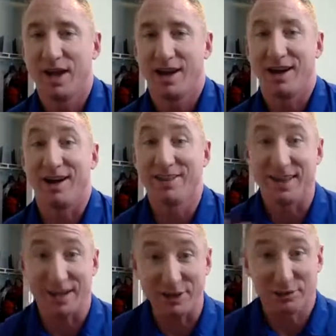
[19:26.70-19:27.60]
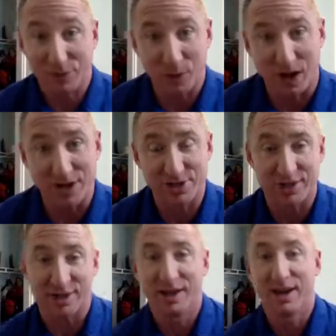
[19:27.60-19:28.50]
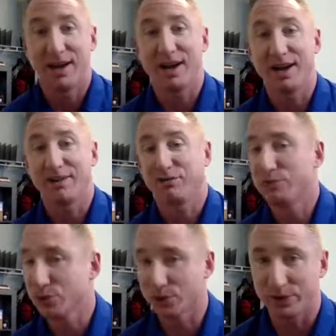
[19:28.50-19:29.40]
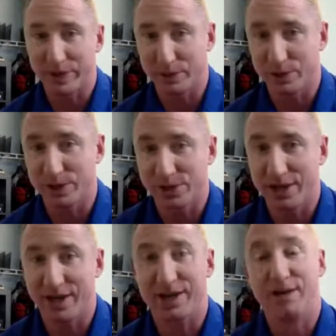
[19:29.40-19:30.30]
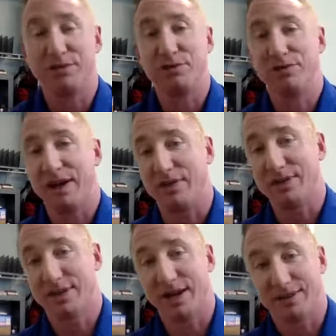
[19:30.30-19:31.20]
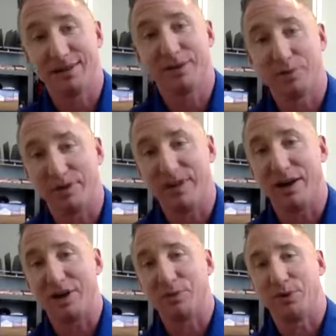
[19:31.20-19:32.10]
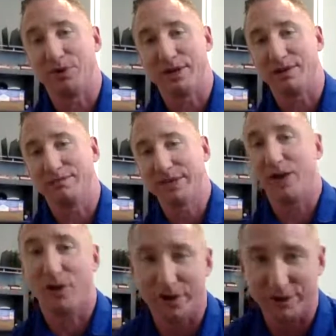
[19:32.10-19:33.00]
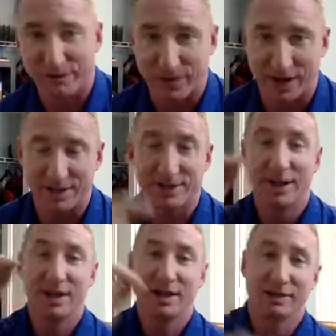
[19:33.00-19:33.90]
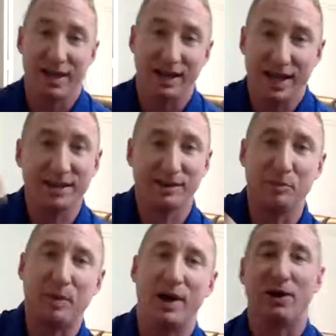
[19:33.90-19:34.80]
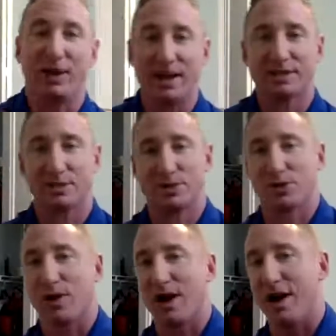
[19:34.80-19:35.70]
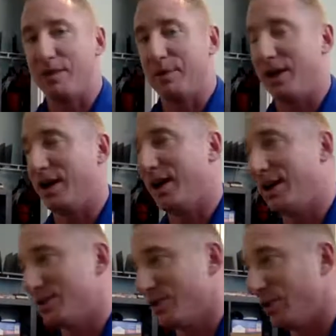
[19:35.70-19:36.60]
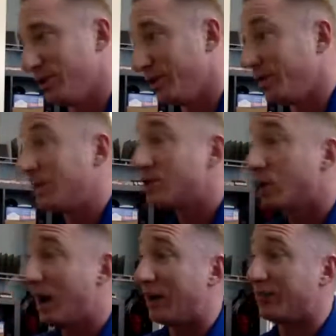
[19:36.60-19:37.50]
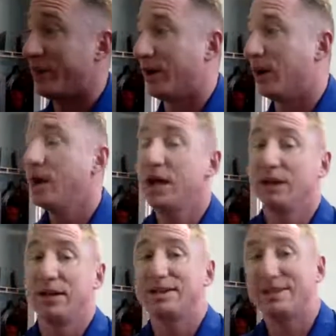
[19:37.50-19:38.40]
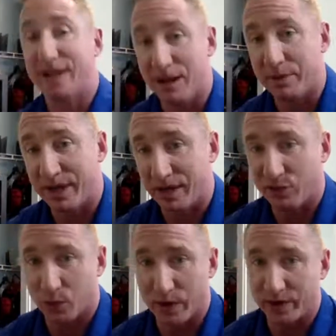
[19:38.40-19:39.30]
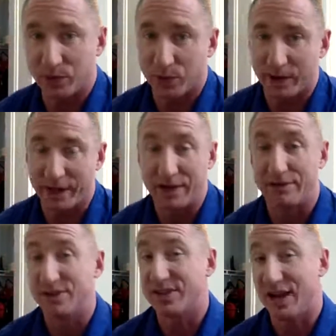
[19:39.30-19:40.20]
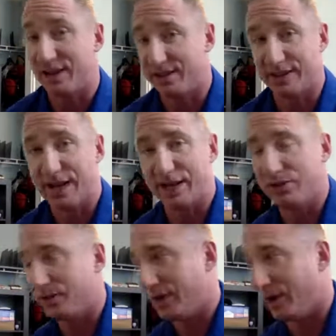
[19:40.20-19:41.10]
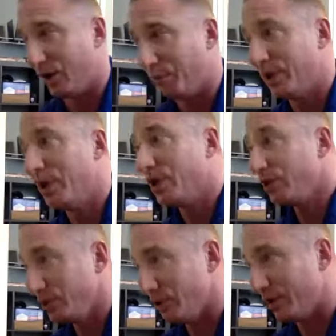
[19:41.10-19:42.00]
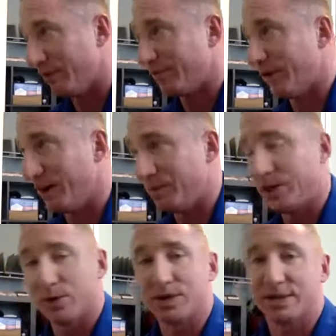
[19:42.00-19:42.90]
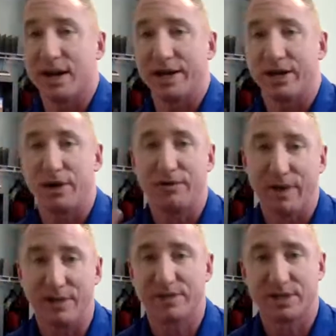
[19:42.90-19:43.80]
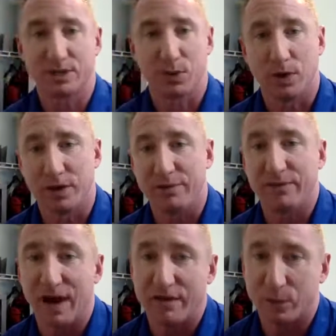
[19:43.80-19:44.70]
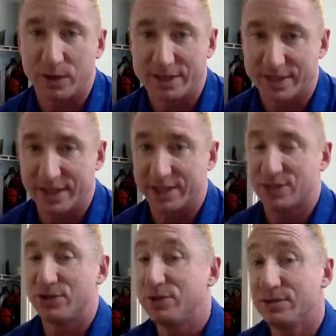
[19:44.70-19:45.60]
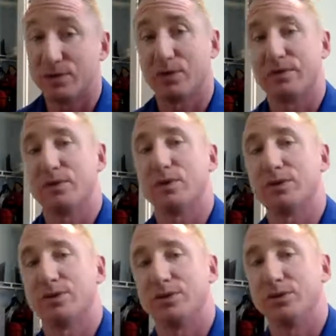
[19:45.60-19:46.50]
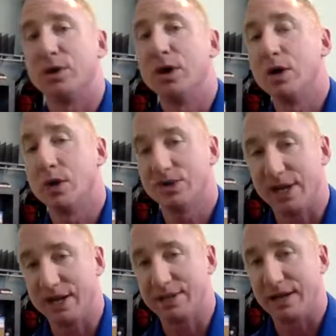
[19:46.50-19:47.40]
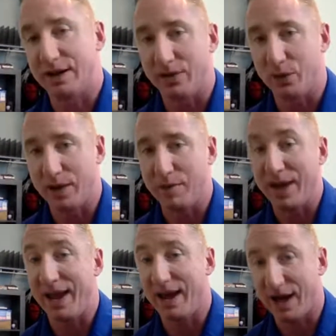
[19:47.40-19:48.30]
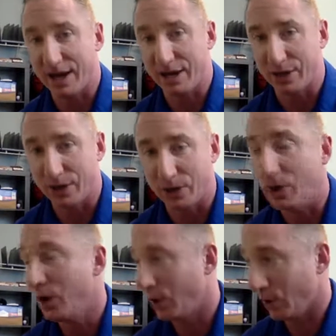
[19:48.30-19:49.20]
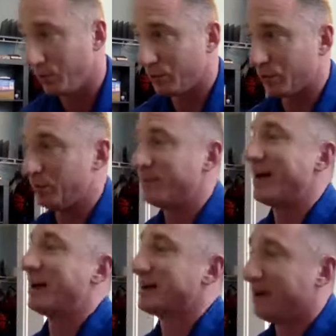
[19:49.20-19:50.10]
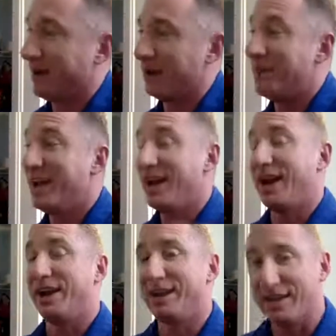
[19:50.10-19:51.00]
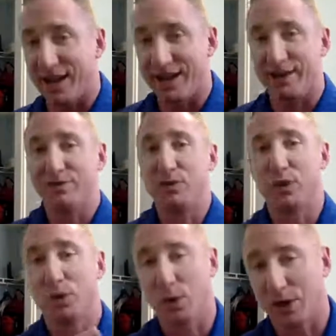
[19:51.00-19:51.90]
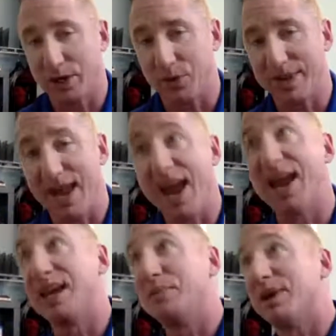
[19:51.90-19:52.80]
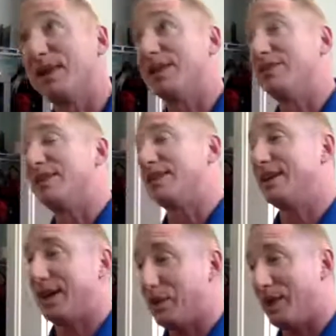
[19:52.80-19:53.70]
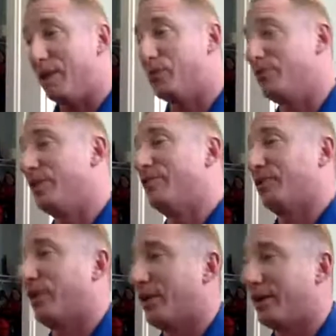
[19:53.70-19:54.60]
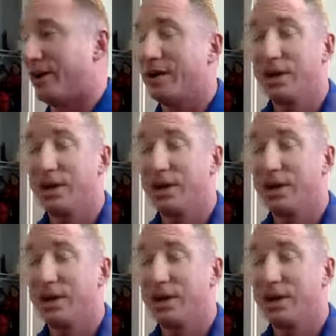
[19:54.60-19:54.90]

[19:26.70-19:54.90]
thank you for watching. I truly appreciate it. If you found this content to be valuable, then tell all your friends, hit the bell, subscribe, and it's all good. Let's go out there. Let's dominate 2020. If there's anything I can do to help, you know where to find me, Chris Igoe, 561-516-2442, or check us out on the web at igohomegroup.com. And again, if you are working with anybody even thinking about moving to Florida,